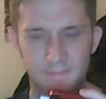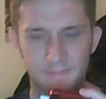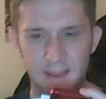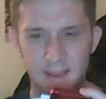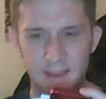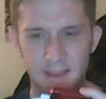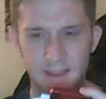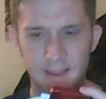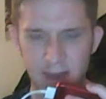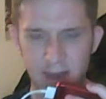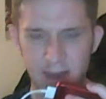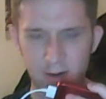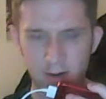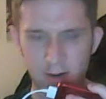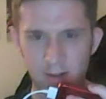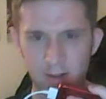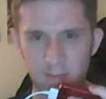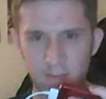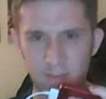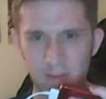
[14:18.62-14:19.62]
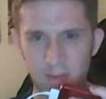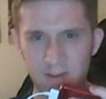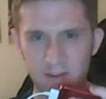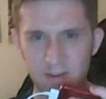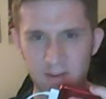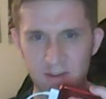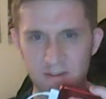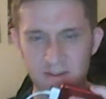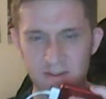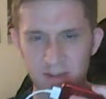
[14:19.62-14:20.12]
In that area, the
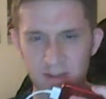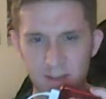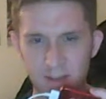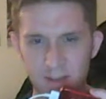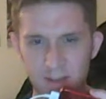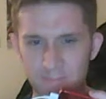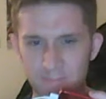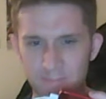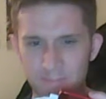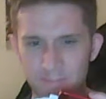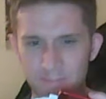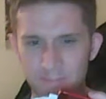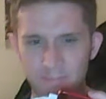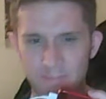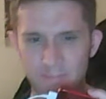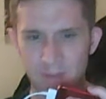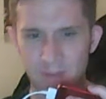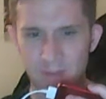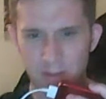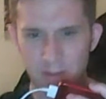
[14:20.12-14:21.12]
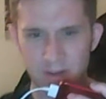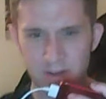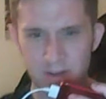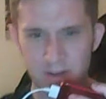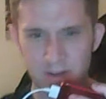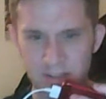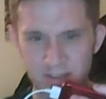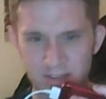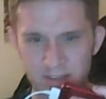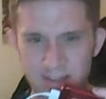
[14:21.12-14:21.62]
Bears probably
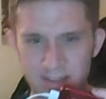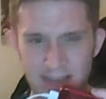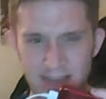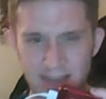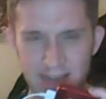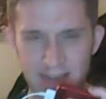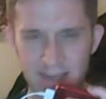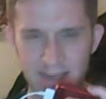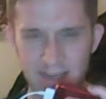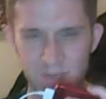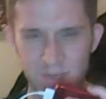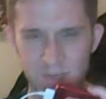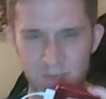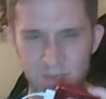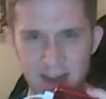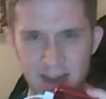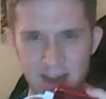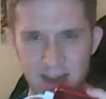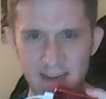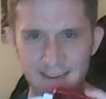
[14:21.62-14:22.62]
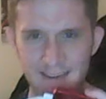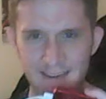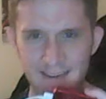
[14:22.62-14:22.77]
just can't catch a break.